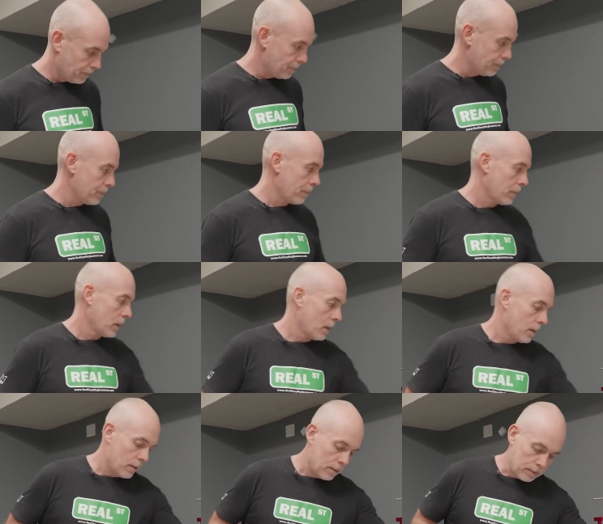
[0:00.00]

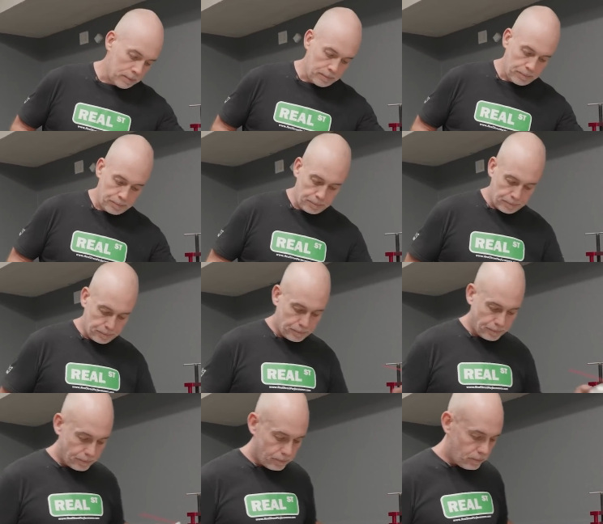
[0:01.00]

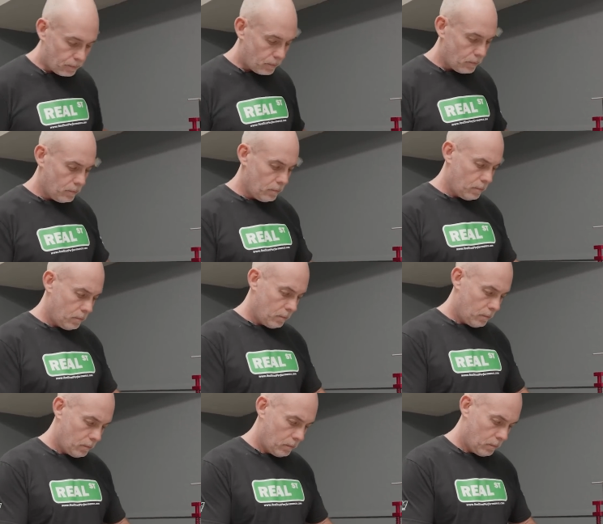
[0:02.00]

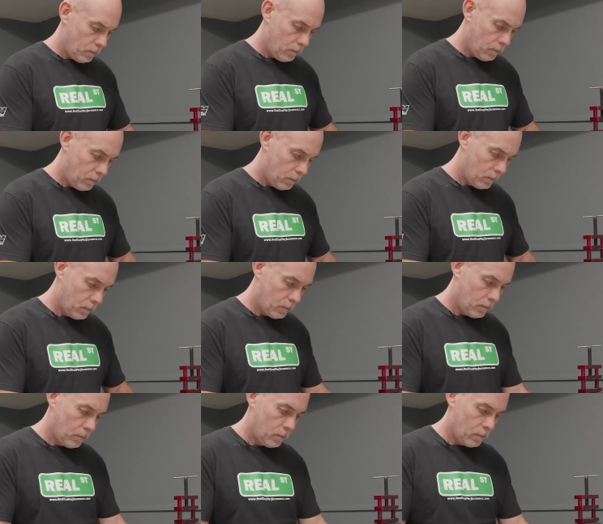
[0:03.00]

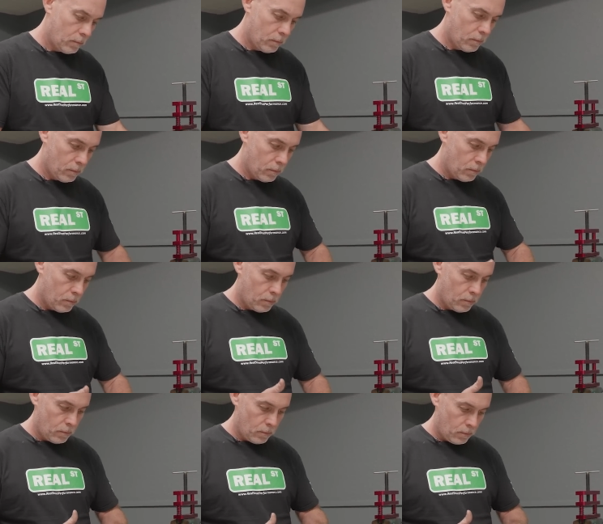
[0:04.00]

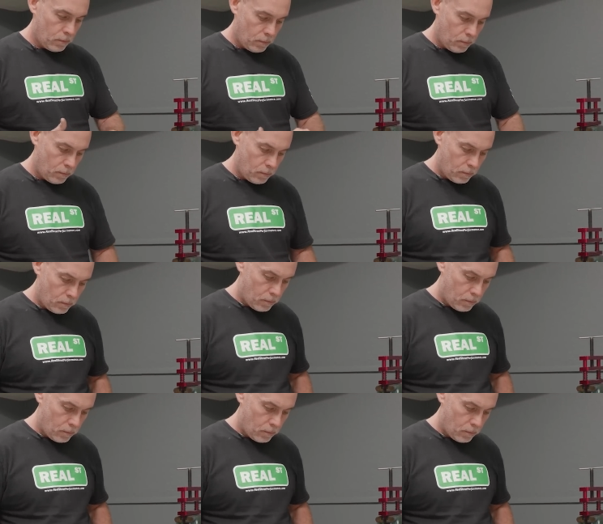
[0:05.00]
[no speech]